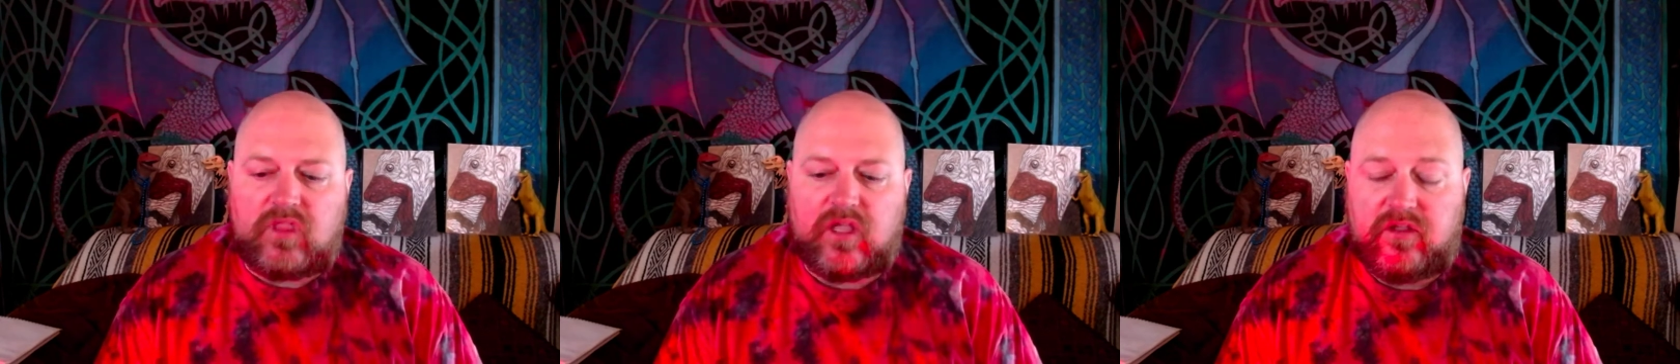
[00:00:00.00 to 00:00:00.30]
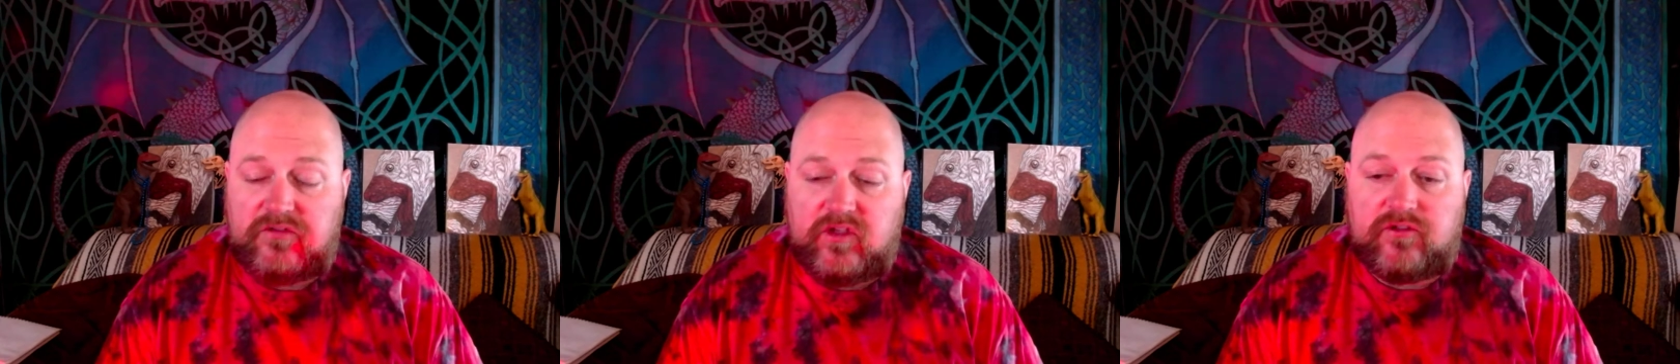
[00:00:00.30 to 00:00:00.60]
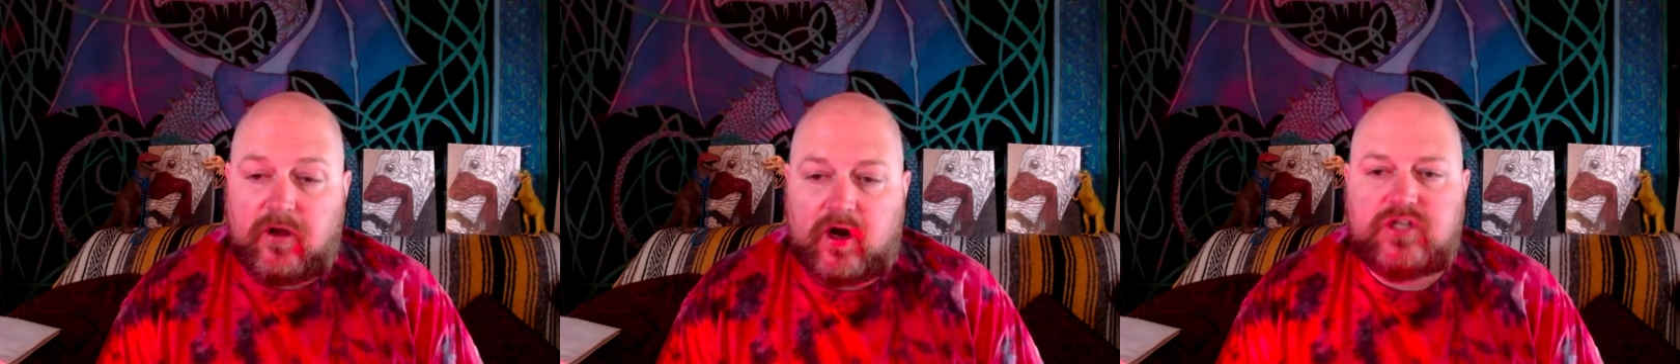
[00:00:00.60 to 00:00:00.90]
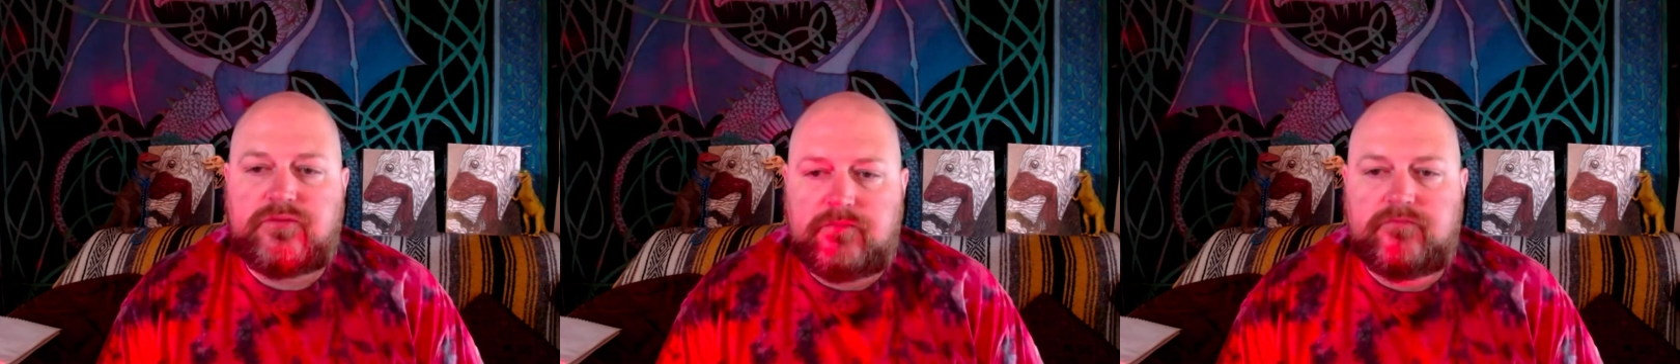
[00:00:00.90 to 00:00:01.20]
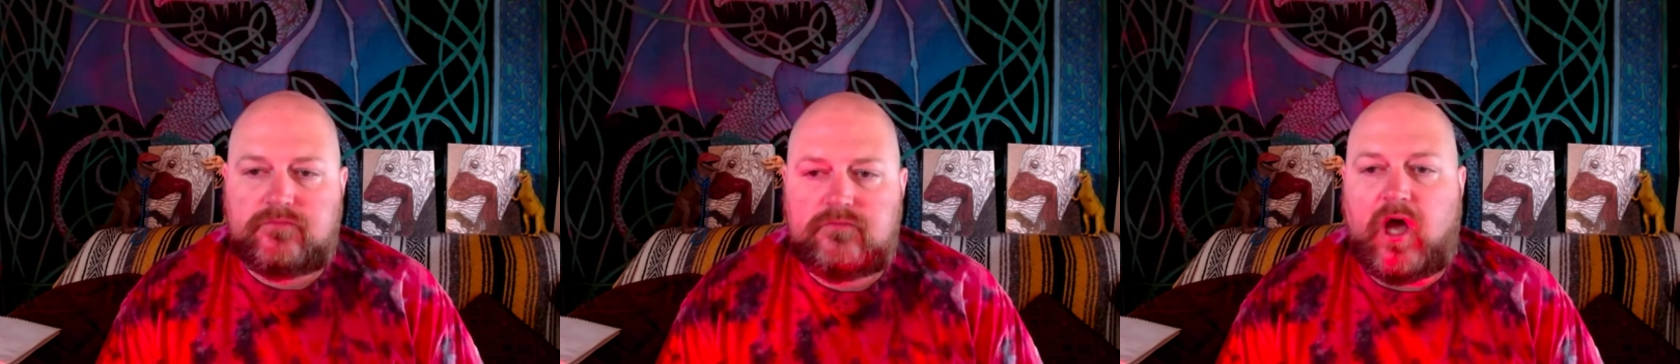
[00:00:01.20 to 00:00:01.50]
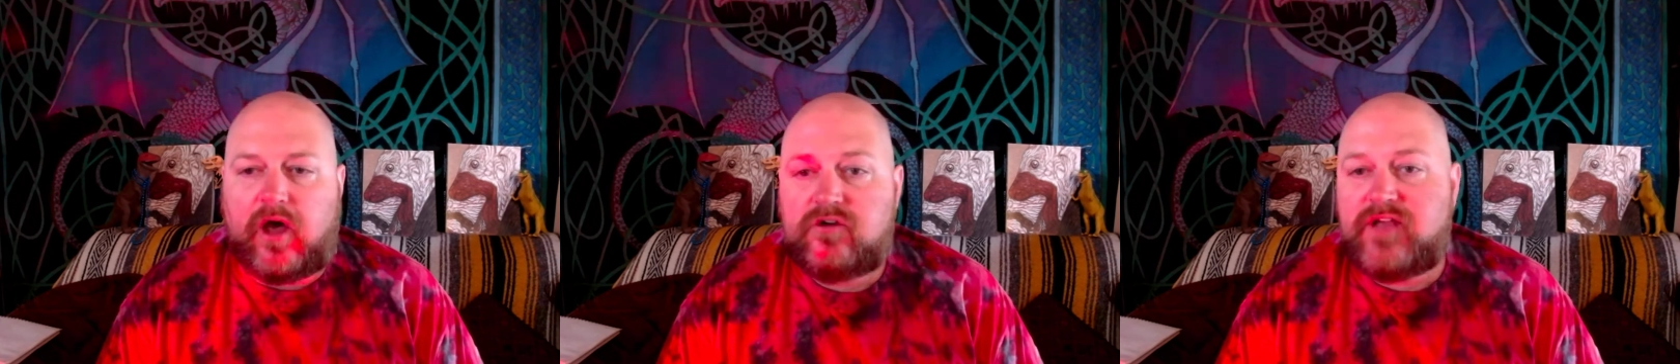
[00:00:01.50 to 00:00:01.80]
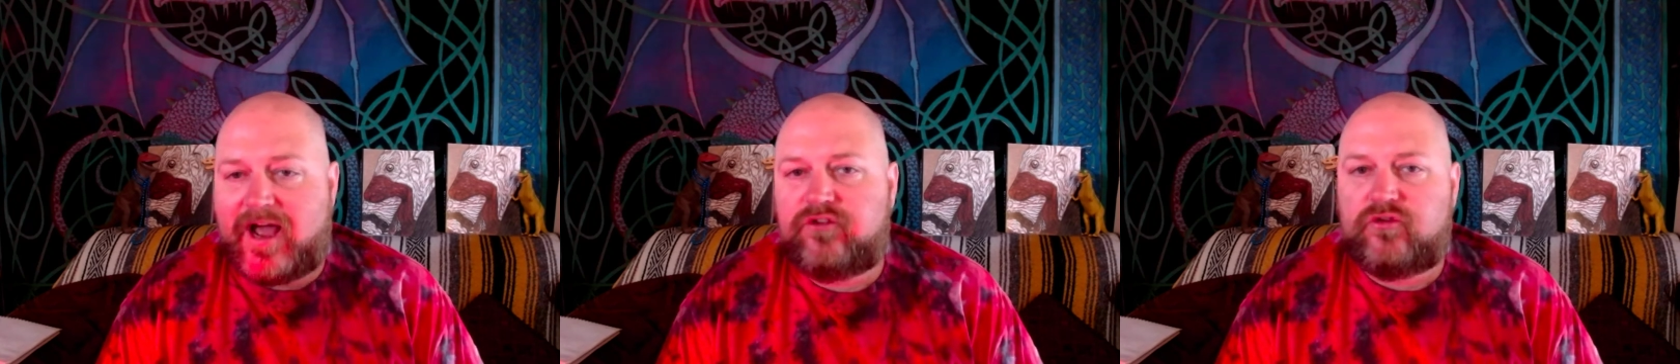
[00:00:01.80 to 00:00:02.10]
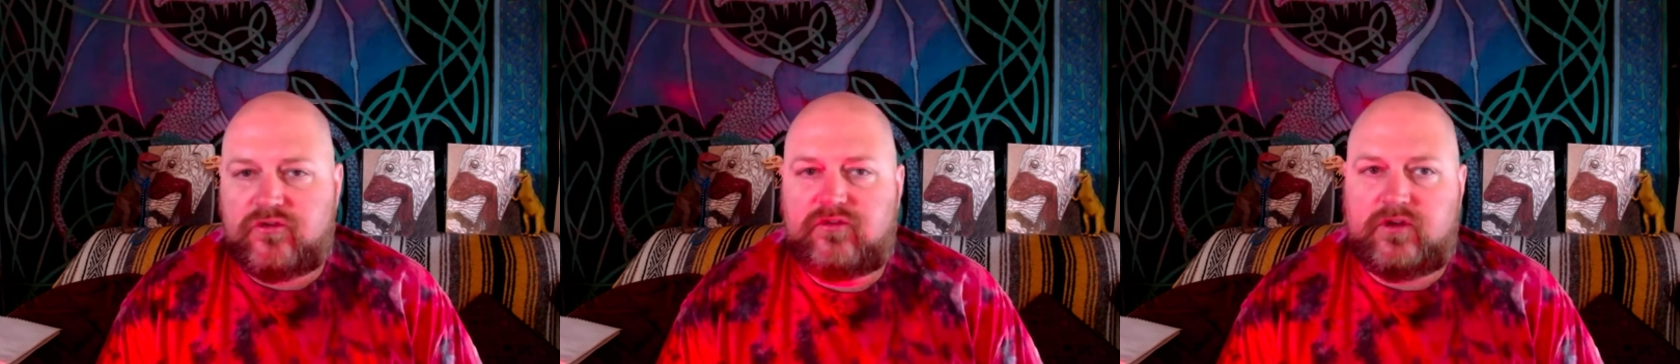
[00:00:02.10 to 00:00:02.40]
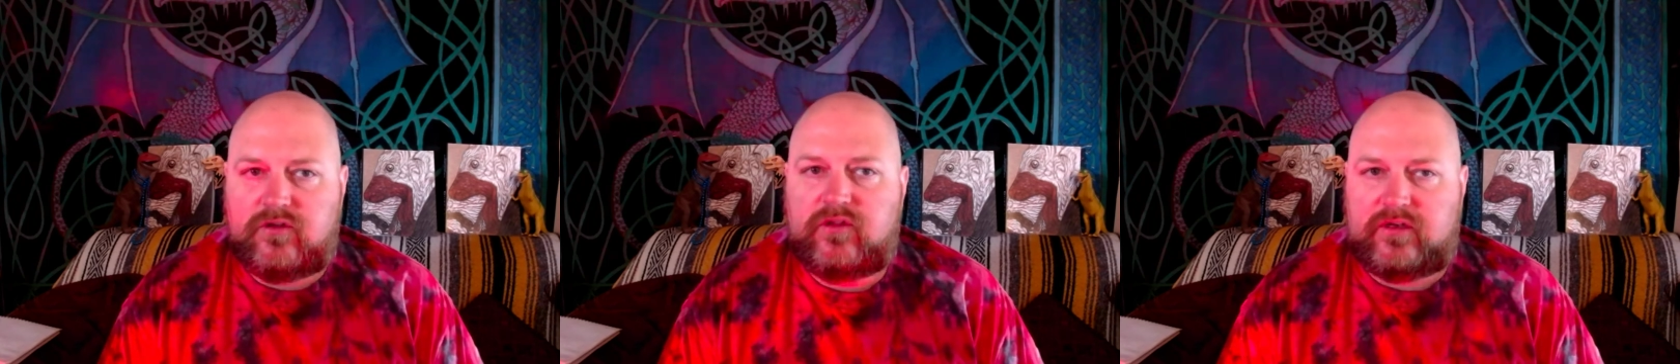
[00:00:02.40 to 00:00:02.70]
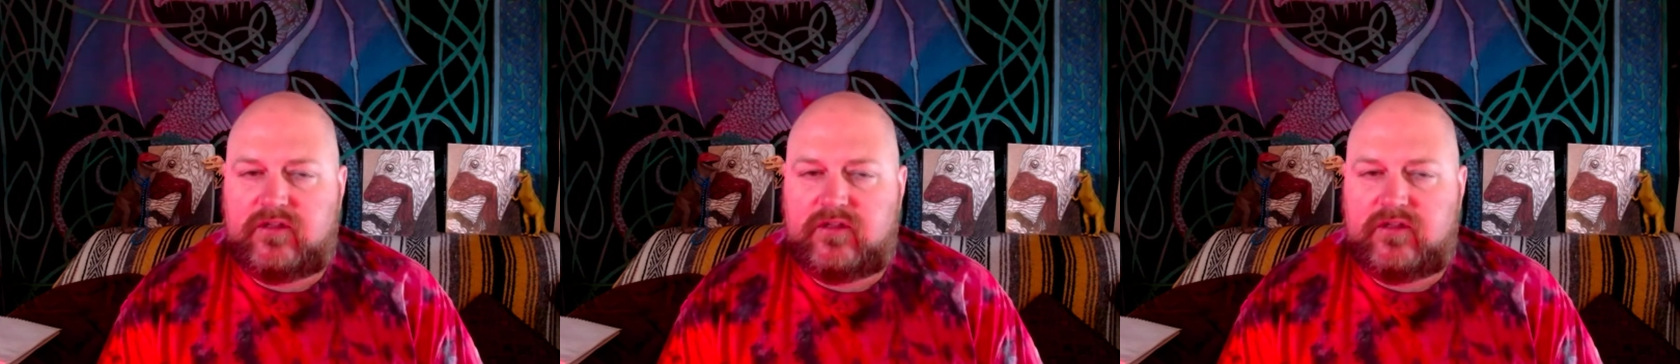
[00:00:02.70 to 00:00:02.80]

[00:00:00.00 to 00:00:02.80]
these large other dinosaurs that,